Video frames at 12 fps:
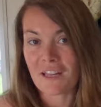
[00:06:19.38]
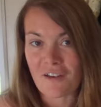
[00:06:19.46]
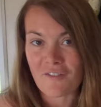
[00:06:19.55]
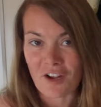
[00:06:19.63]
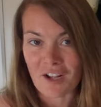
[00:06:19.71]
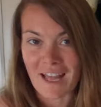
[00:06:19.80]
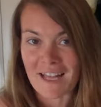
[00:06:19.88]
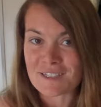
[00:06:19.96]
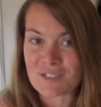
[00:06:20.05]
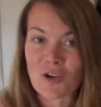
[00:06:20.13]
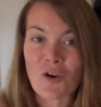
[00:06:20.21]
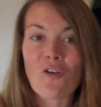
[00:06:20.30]
love our gas
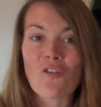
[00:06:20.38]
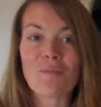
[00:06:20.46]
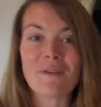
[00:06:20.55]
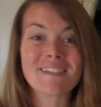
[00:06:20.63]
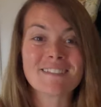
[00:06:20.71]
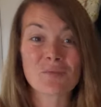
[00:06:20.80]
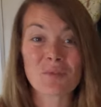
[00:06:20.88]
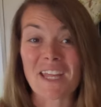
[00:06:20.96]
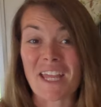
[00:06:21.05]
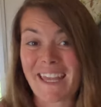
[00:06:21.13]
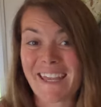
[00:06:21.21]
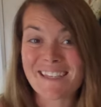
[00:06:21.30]
stove because it
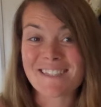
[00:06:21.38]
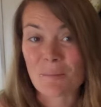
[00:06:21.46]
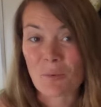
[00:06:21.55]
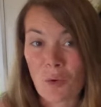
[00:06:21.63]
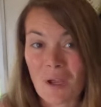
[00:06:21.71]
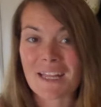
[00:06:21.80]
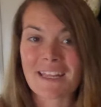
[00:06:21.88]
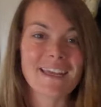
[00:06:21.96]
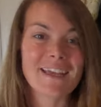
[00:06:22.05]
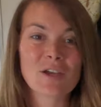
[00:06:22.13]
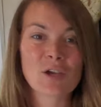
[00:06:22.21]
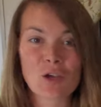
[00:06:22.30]
really heats up
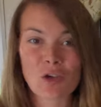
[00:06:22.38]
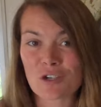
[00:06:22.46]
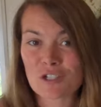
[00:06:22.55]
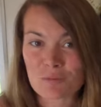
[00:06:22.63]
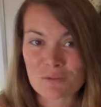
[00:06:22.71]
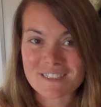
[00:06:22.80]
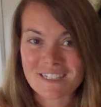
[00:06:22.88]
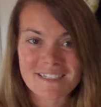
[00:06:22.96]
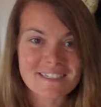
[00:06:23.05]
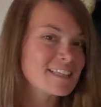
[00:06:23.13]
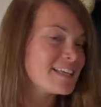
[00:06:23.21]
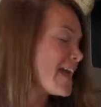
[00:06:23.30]
quickly, cooks
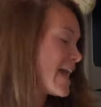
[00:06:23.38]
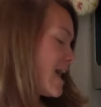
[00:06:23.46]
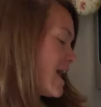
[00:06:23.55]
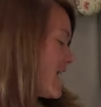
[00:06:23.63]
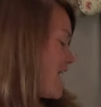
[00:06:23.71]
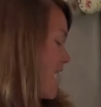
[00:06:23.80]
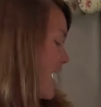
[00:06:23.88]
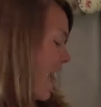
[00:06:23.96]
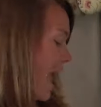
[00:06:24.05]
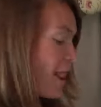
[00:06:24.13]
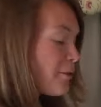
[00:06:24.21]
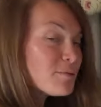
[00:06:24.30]
precisely,
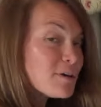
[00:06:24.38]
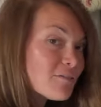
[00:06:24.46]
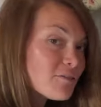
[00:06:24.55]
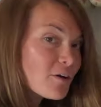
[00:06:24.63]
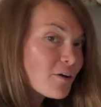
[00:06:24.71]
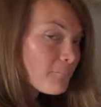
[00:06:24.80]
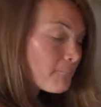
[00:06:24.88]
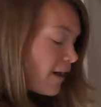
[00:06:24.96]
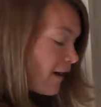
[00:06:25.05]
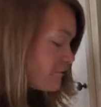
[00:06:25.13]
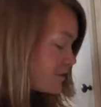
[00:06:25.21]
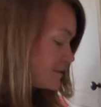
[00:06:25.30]
and we have a
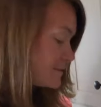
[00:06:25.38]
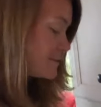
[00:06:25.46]
oven